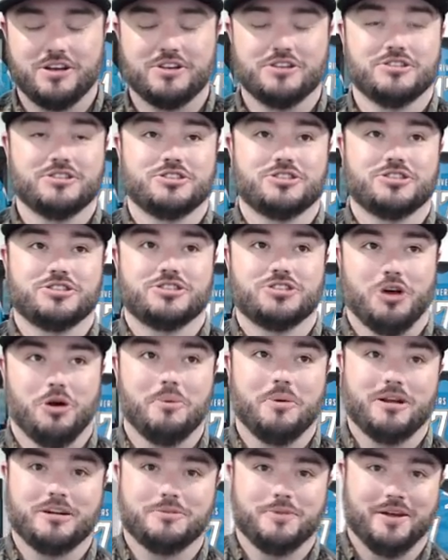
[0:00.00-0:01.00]
so
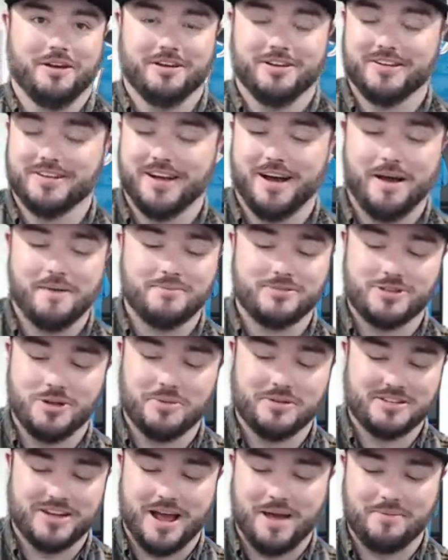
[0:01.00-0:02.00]
much better. I'm so
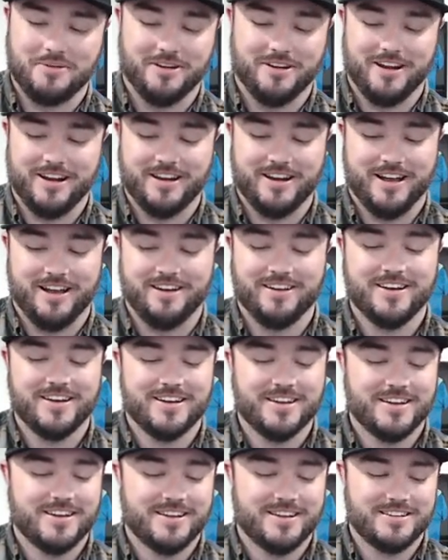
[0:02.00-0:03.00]
much happier right now.
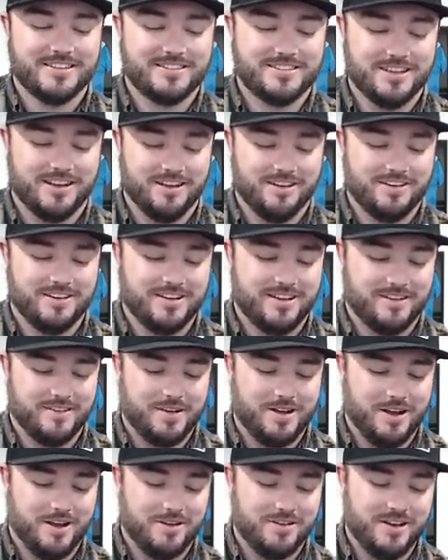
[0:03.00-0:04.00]
So here we
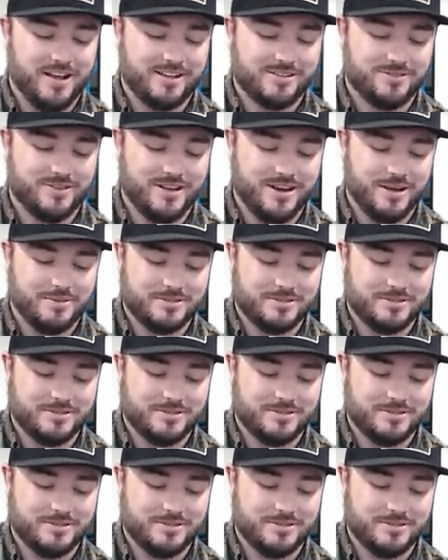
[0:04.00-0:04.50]
go. Next one up,